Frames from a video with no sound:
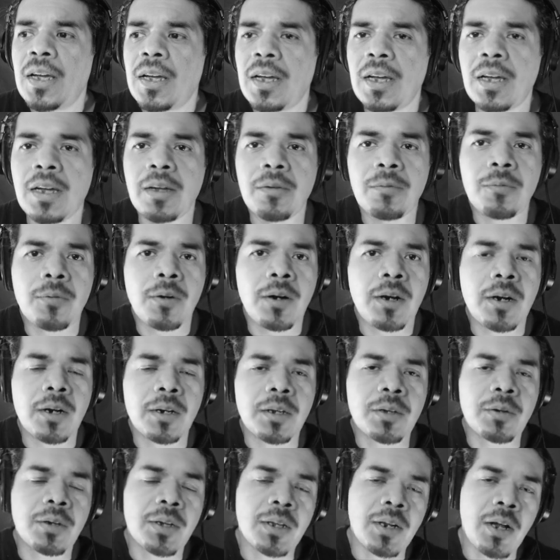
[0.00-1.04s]
If
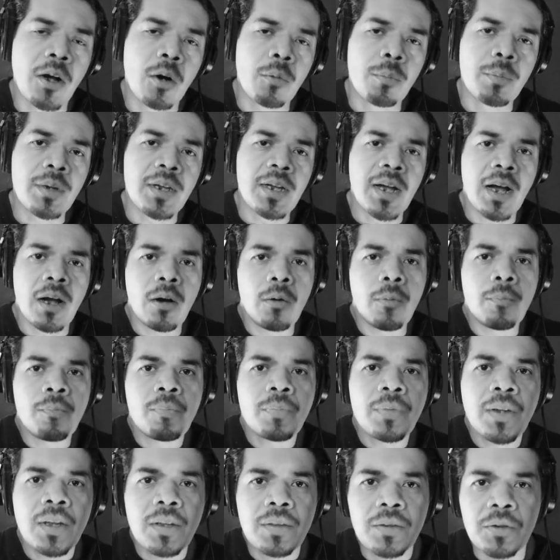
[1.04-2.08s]
you can help me out,
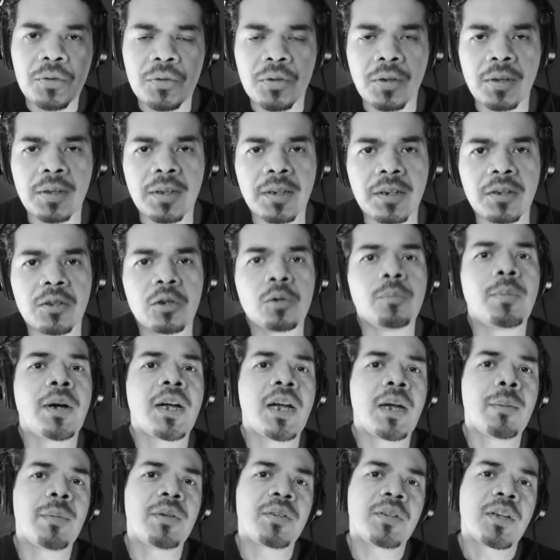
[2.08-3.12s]
there's a link to my
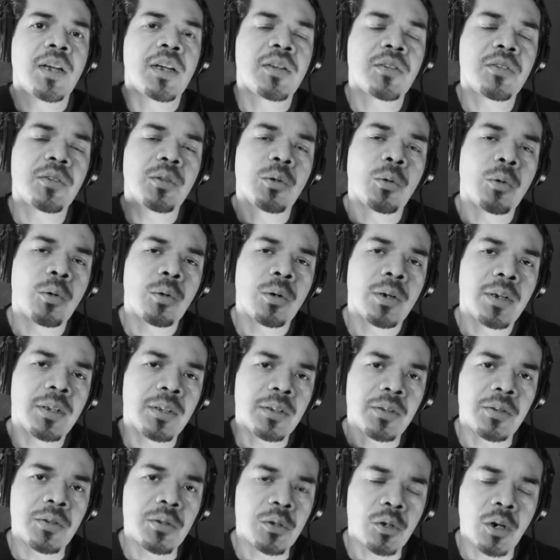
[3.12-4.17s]
Amazon store in
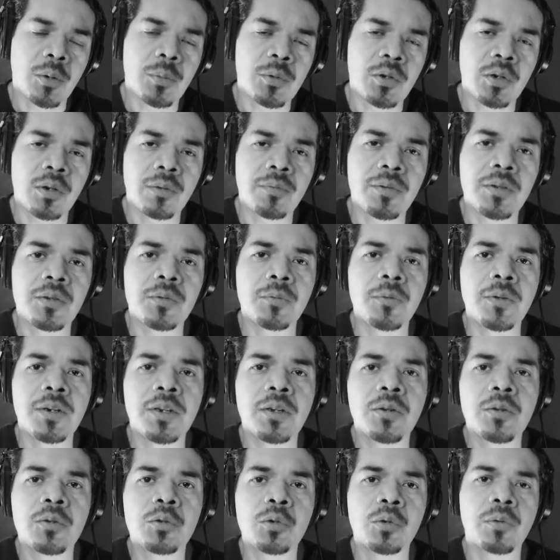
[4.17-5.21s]
the description of this
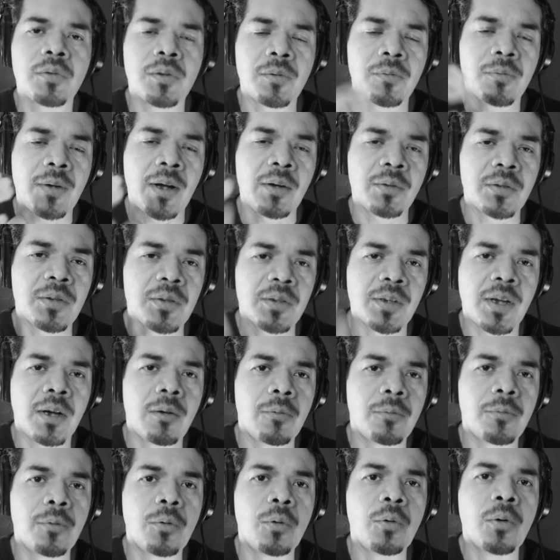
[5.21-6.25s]
video. So if you found this
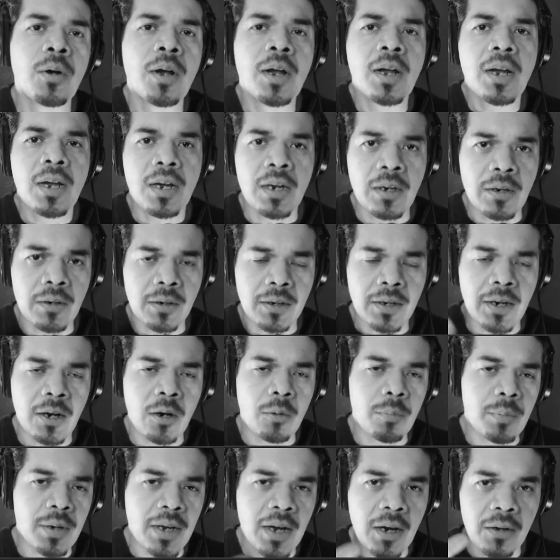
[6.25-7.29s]
helpful and you can
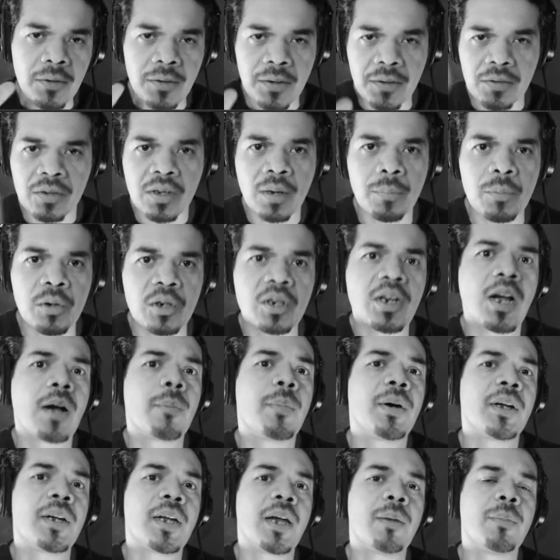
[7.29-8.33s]
help me out next time you
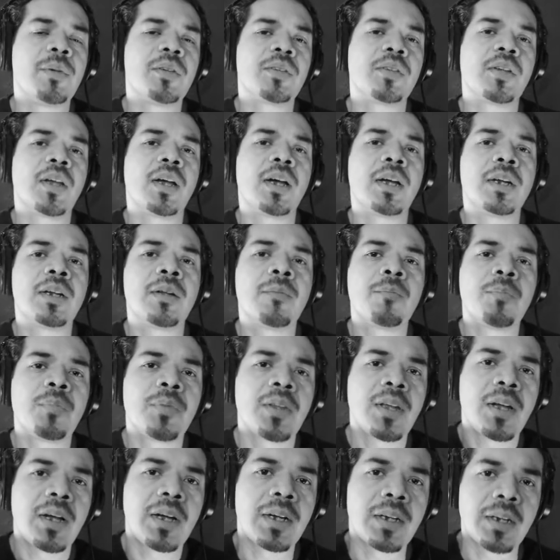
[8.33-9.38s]
shop on Amazon,
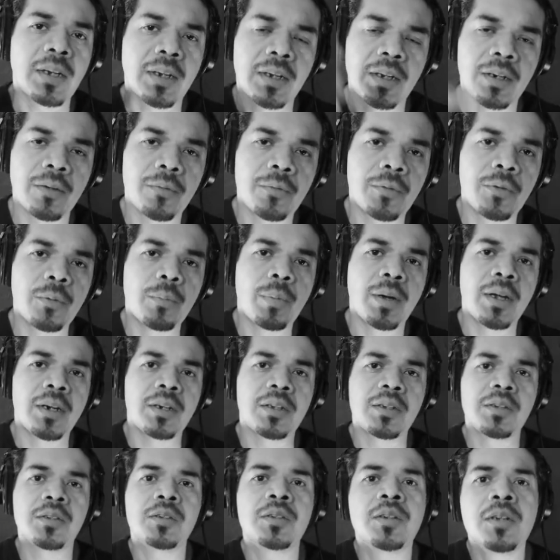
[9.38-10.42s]
I can get a few
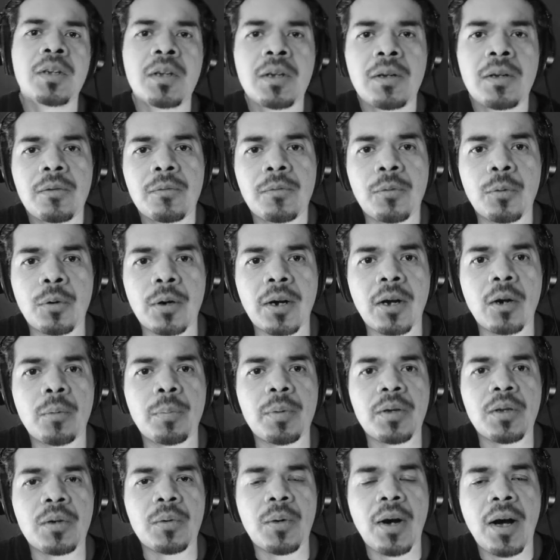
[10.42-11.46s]
pennies for
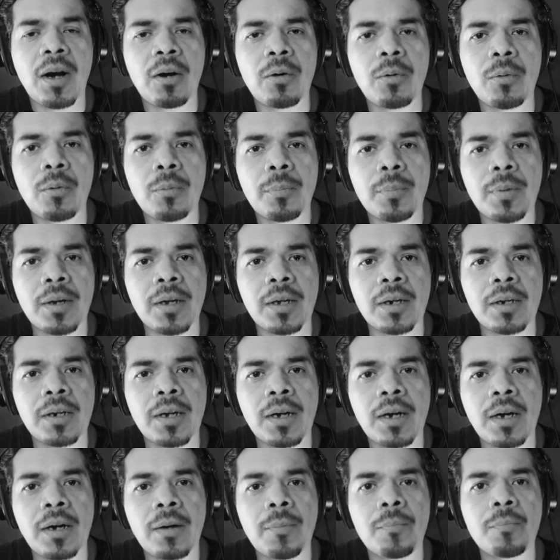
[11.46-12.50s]
helping you out. And
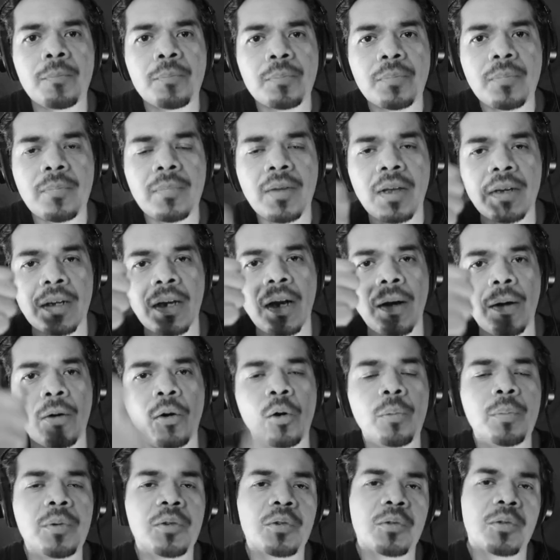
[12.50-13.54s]
yeah, I
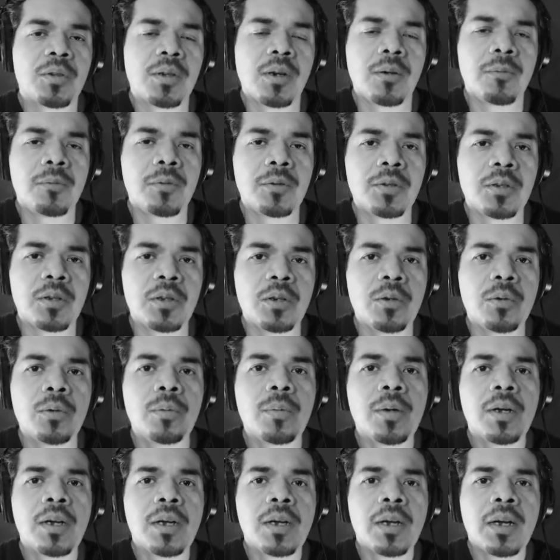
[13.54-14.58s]
hope this was helpful to you.
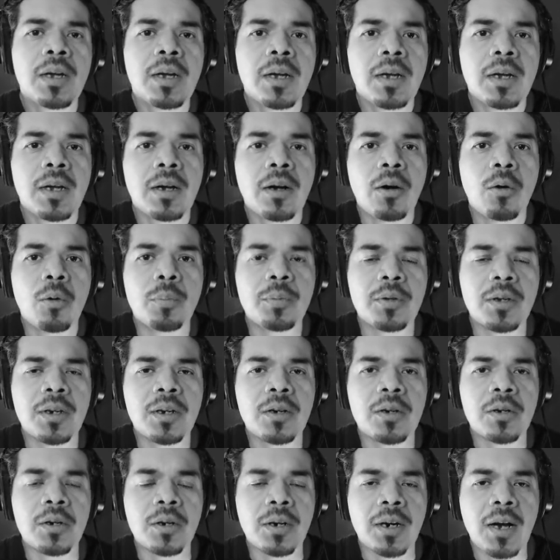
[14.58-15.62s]
Hope to
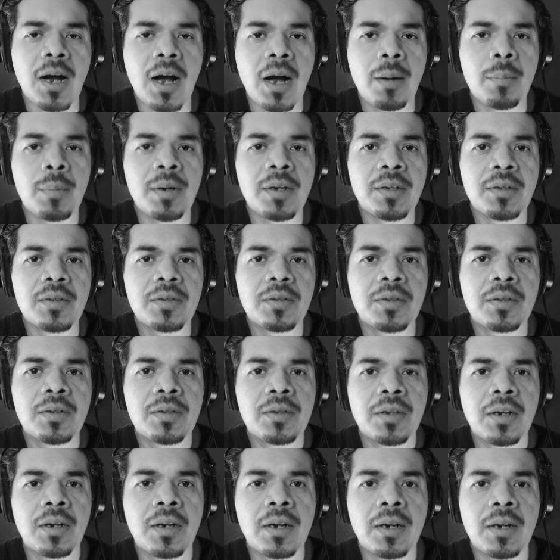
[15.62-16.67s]
hear your
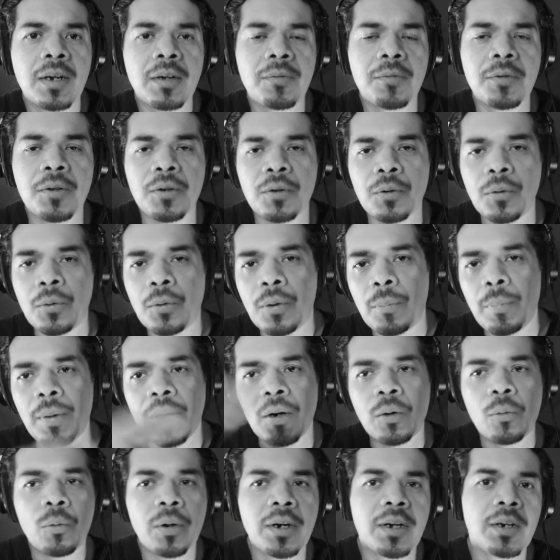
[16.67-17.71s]
comments. If you know a
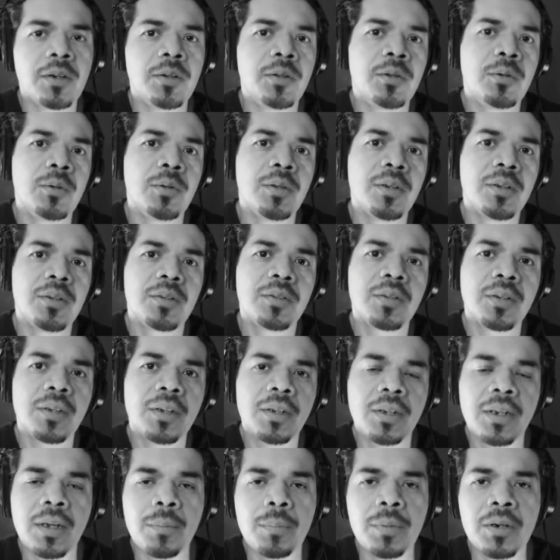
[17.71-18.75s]
better way to do this,
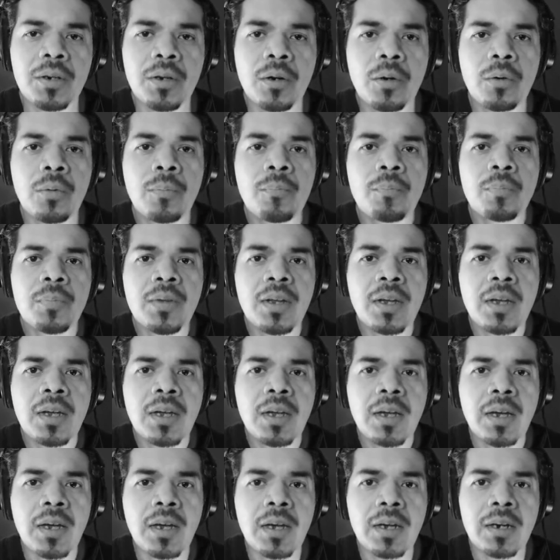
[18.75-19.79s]
let me know.
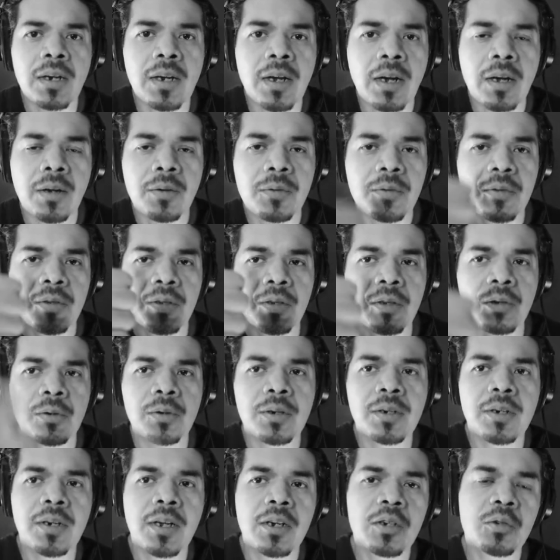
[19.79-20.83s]
And I'll see you
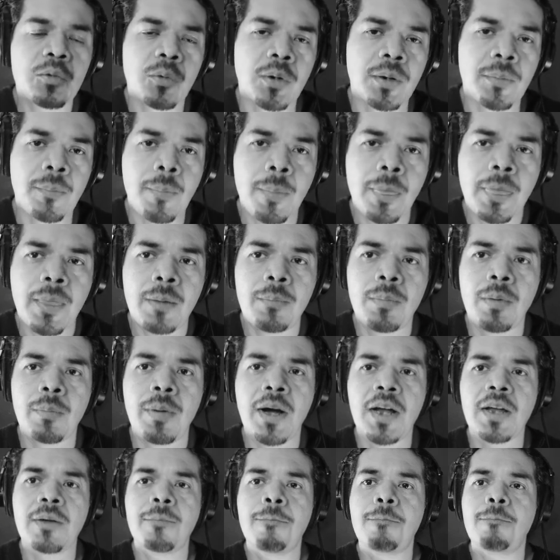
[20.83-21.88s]
on the next one.
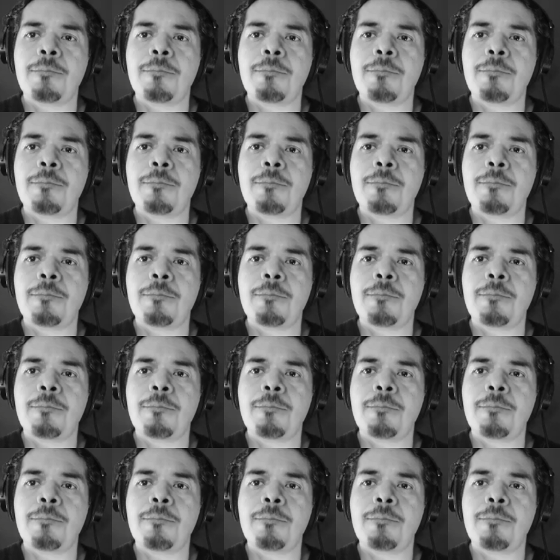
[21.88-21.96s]
Bye-bye.